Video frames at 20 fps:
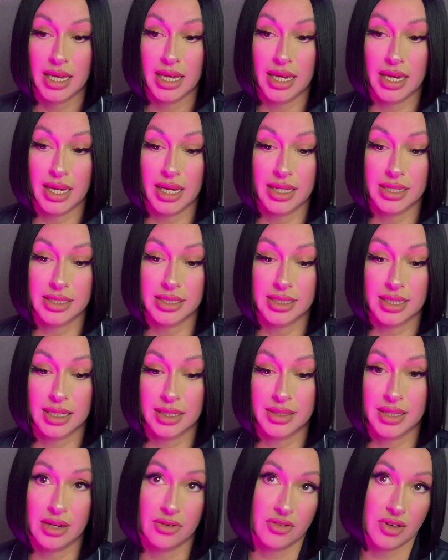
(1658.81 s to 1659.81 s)
And
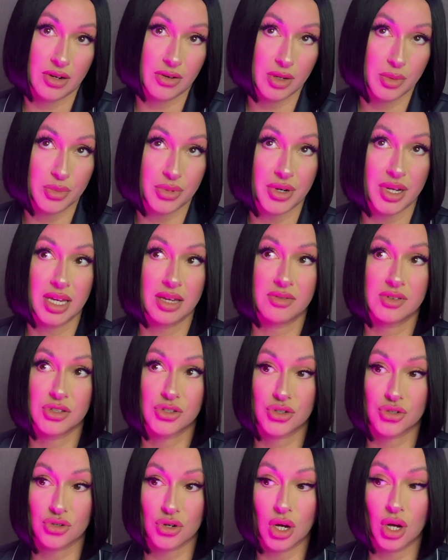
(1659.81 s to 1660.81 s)
they're very brave and
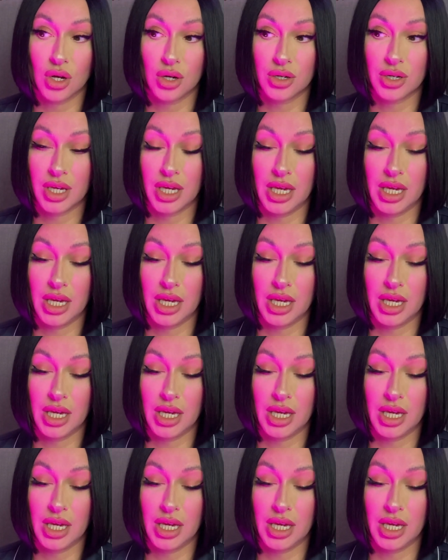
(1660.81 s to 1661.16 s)
strong.